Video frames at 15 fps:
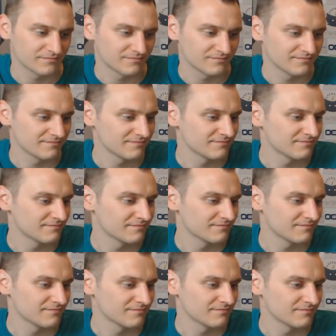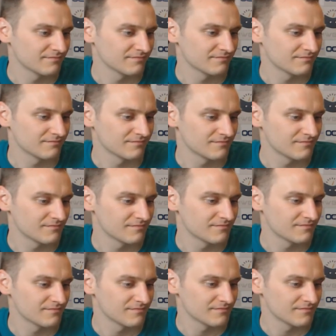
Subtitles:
(silent)